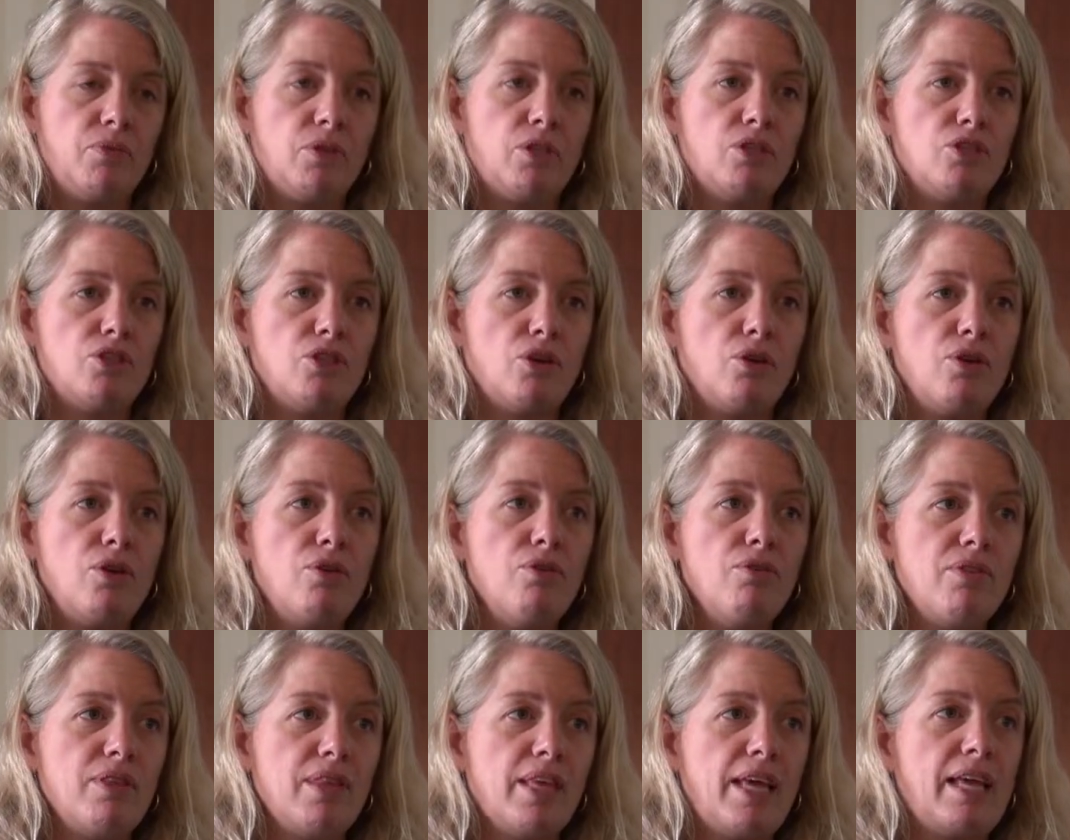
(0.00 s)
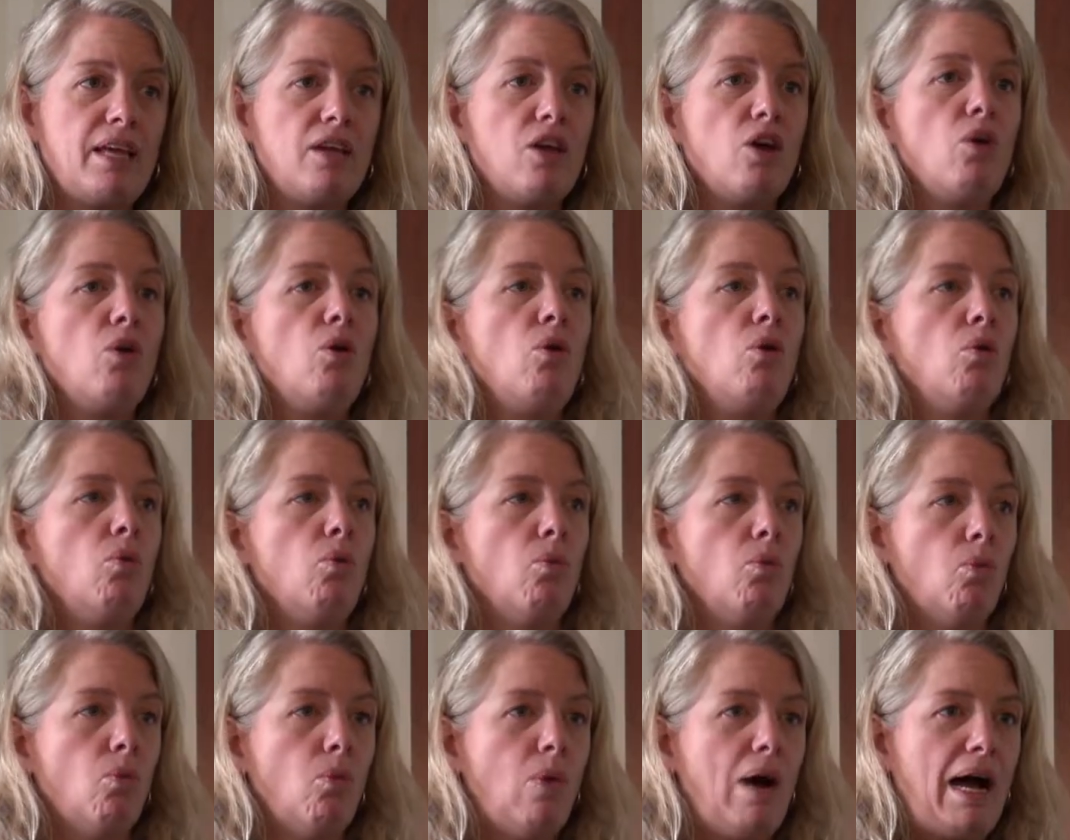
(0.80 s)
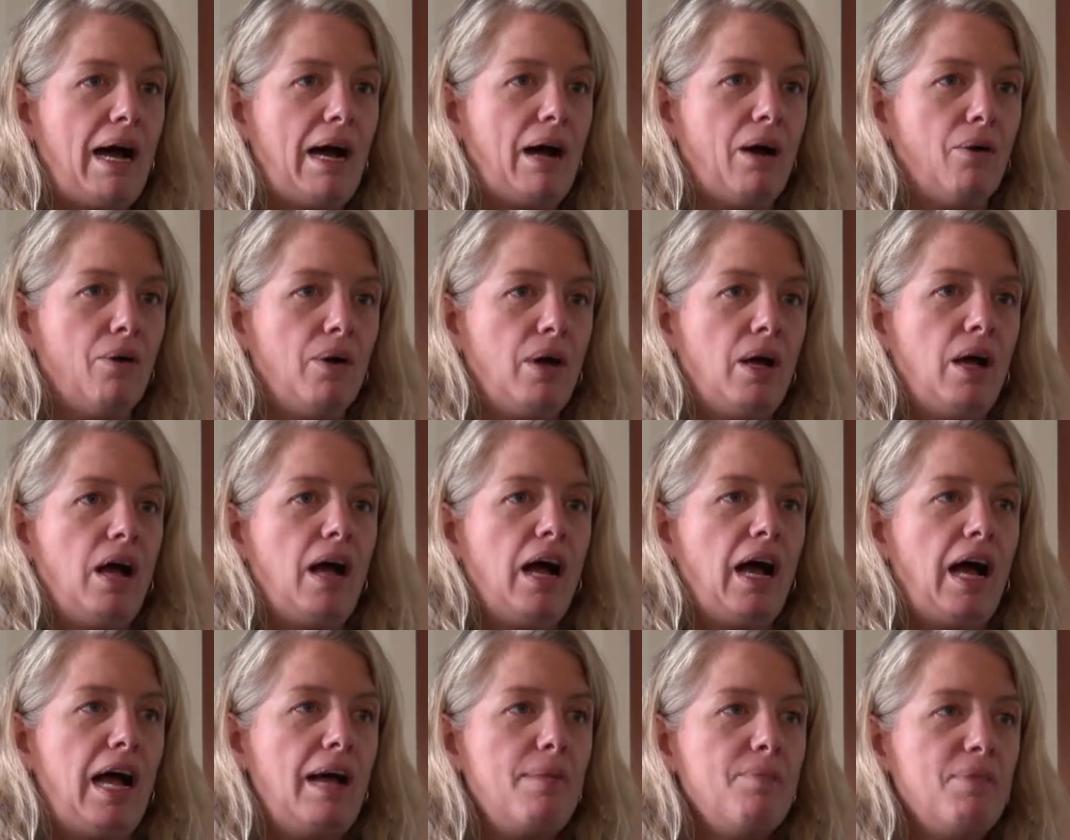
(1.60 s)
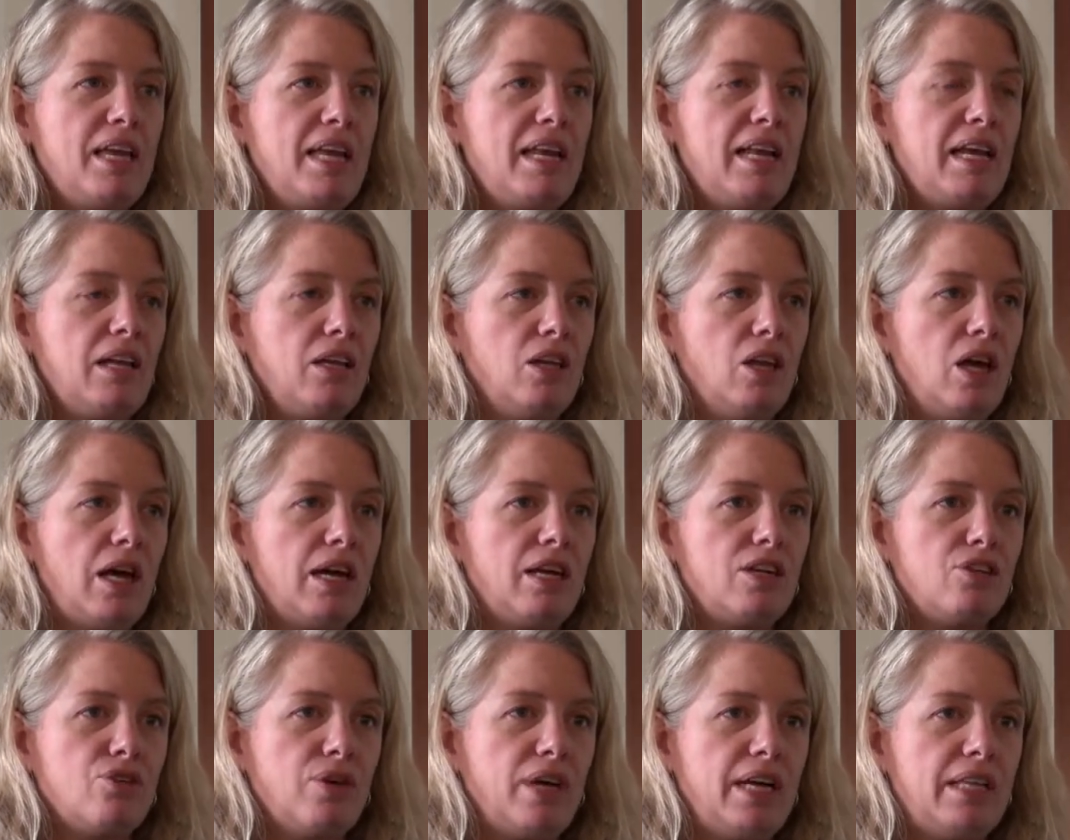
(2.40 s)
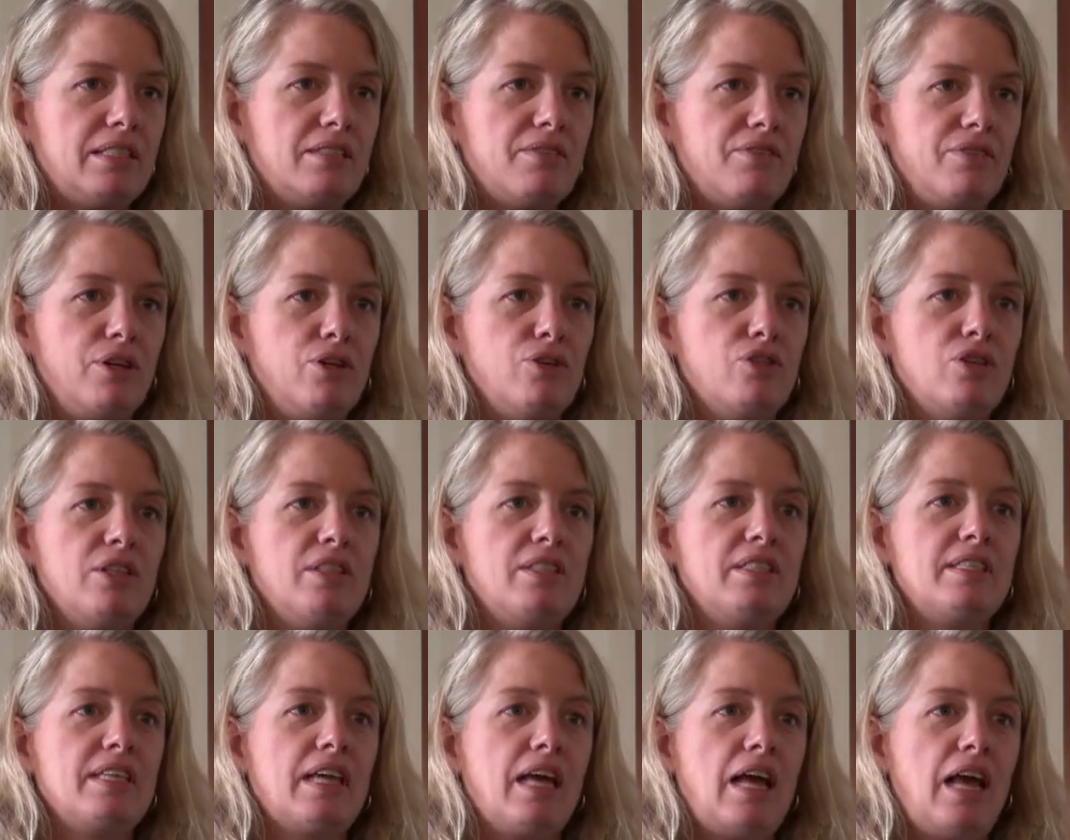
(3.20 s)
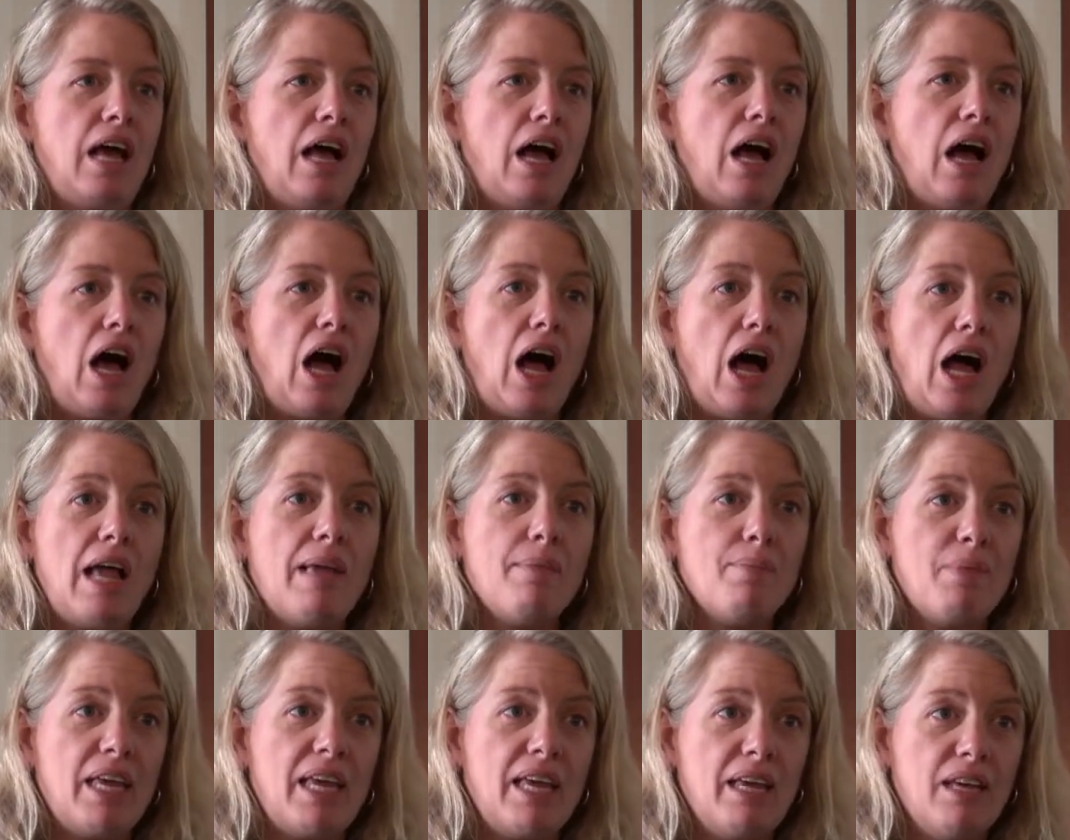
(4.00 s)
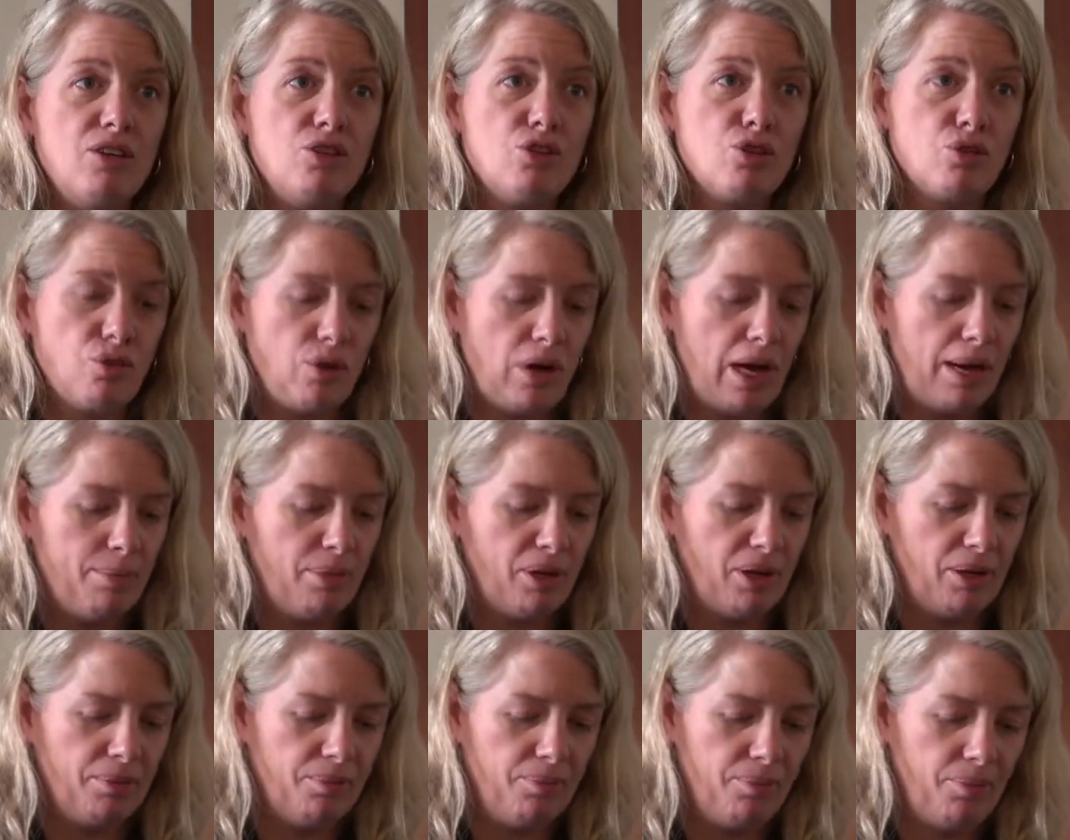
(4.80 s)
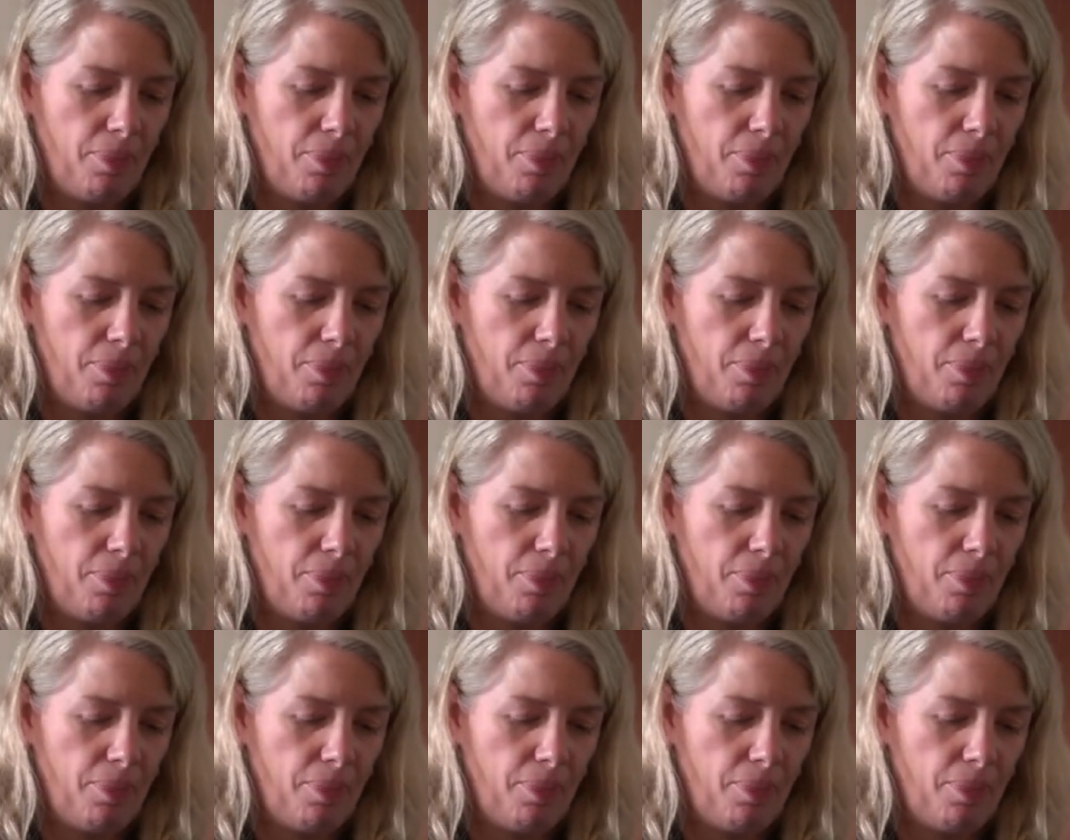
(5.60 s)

So you think, wow, I'm getting a lot of transfusions, I'm in trouble.